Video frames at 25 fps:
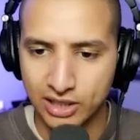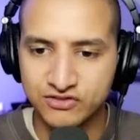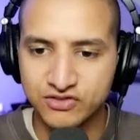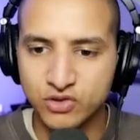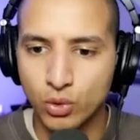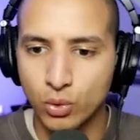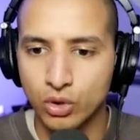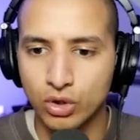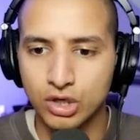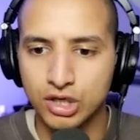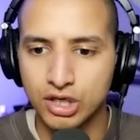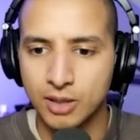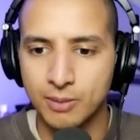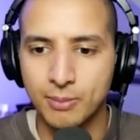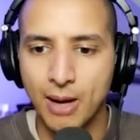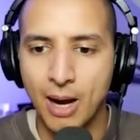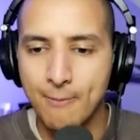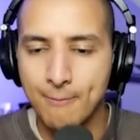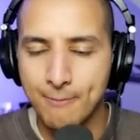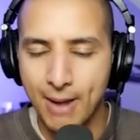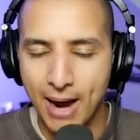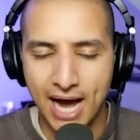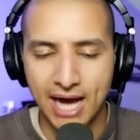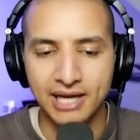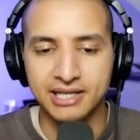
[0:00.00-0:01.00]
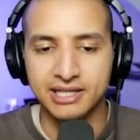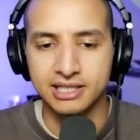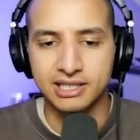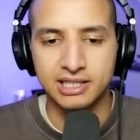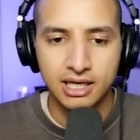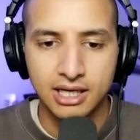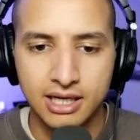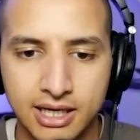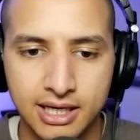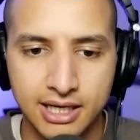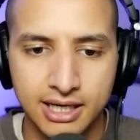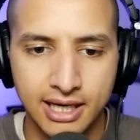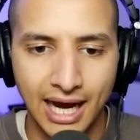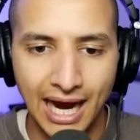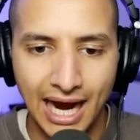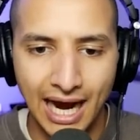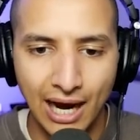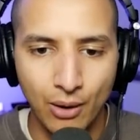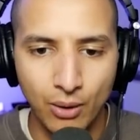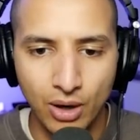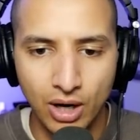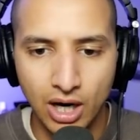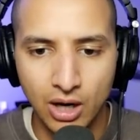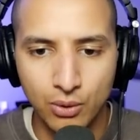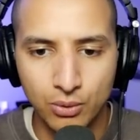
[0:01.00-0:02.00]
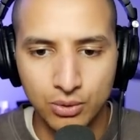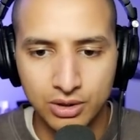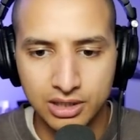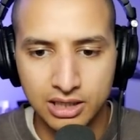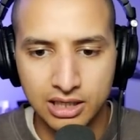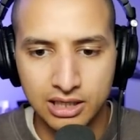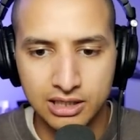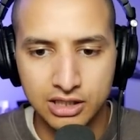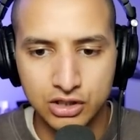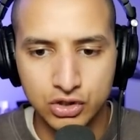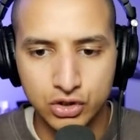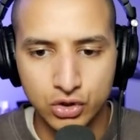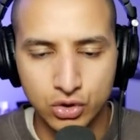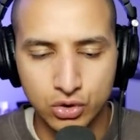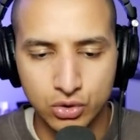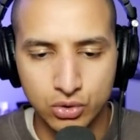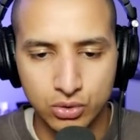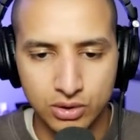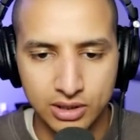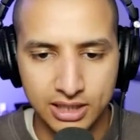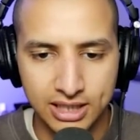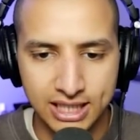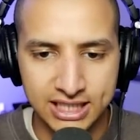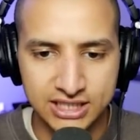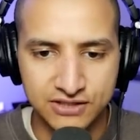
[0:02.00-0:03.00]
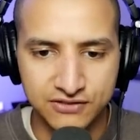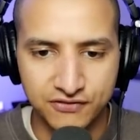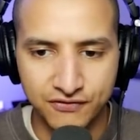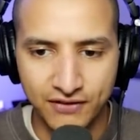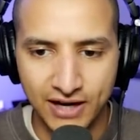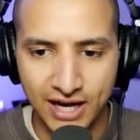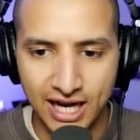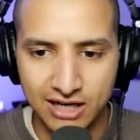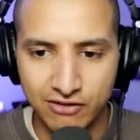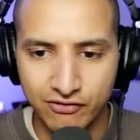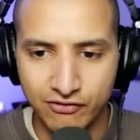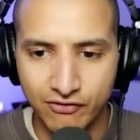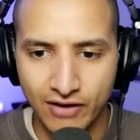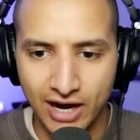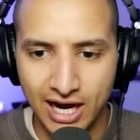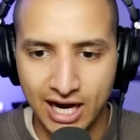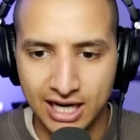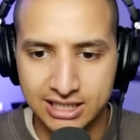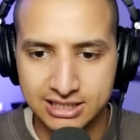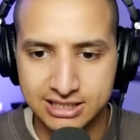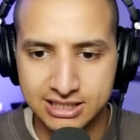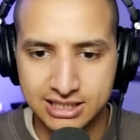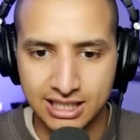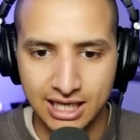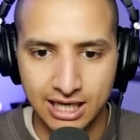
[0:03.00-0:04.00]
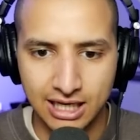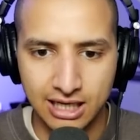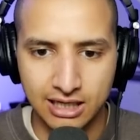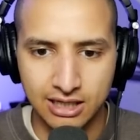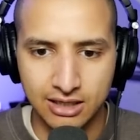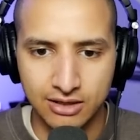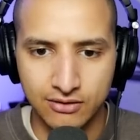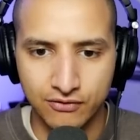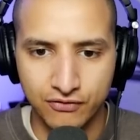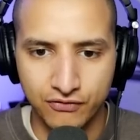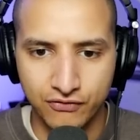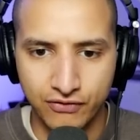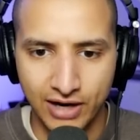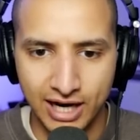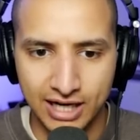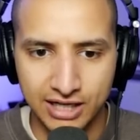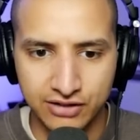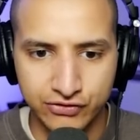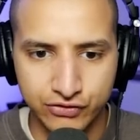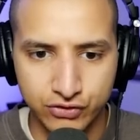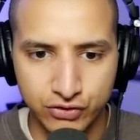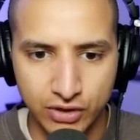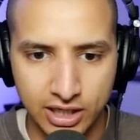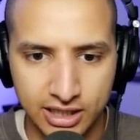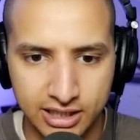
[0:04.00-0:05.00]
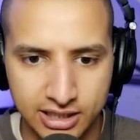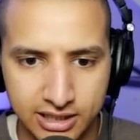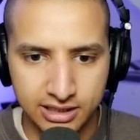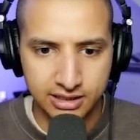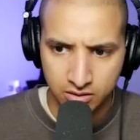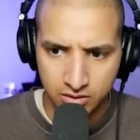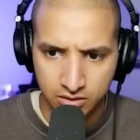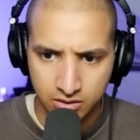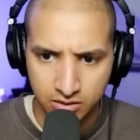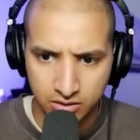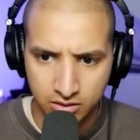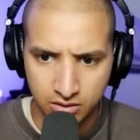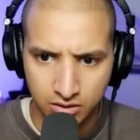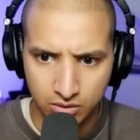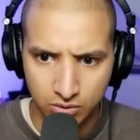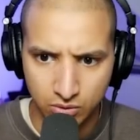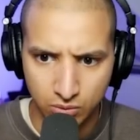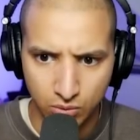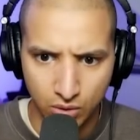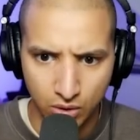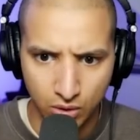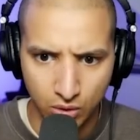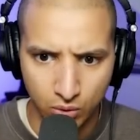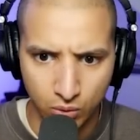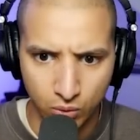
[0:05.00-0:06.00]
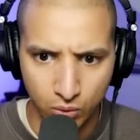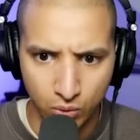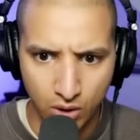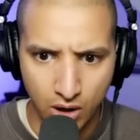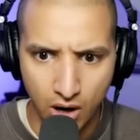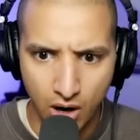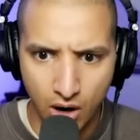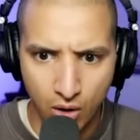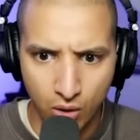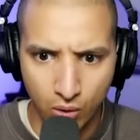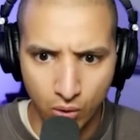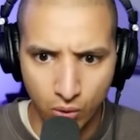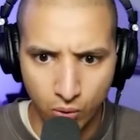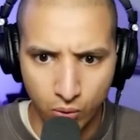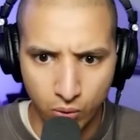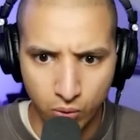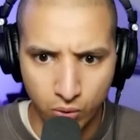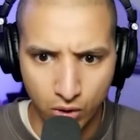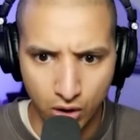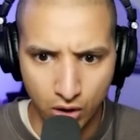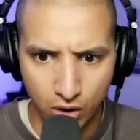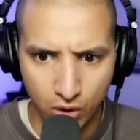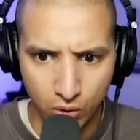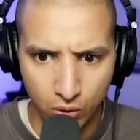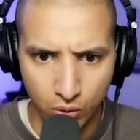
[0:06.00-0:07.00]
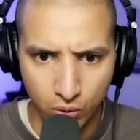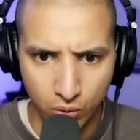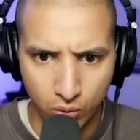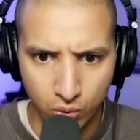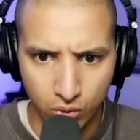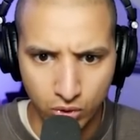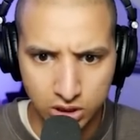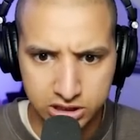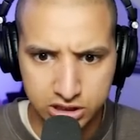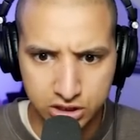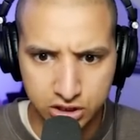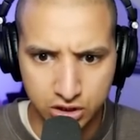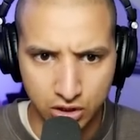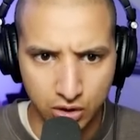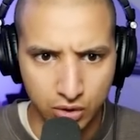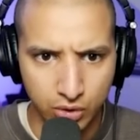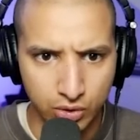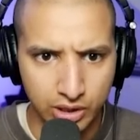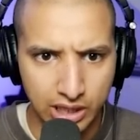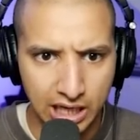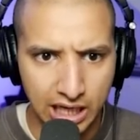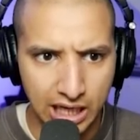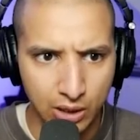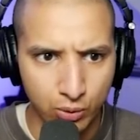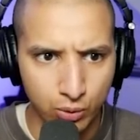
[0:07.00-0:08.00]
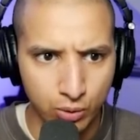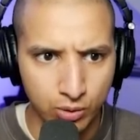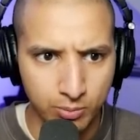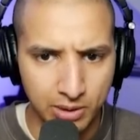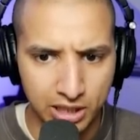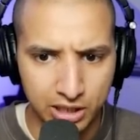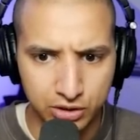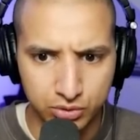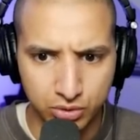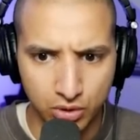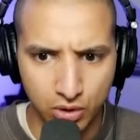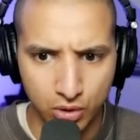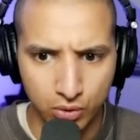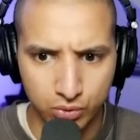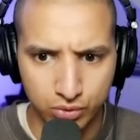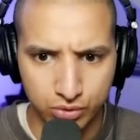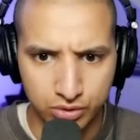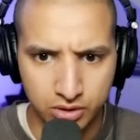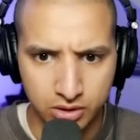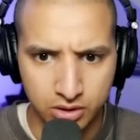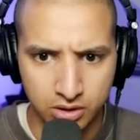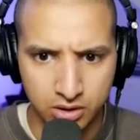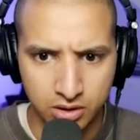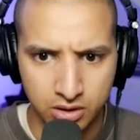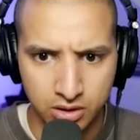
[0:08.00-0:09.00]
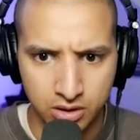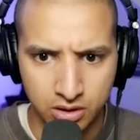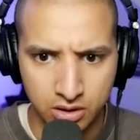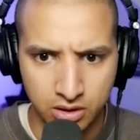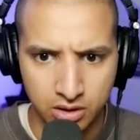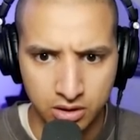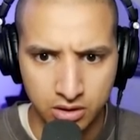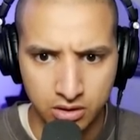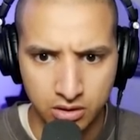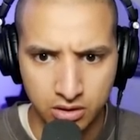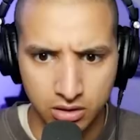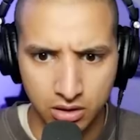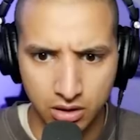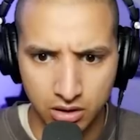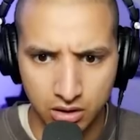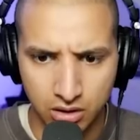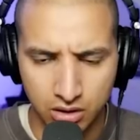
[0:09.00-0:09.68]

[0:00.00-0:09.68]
to worry about Bonnie. Now all we're gonna do is find Foxy and find Freddy. Whoa, whoa, whoa. What's going on with my drone? Huh?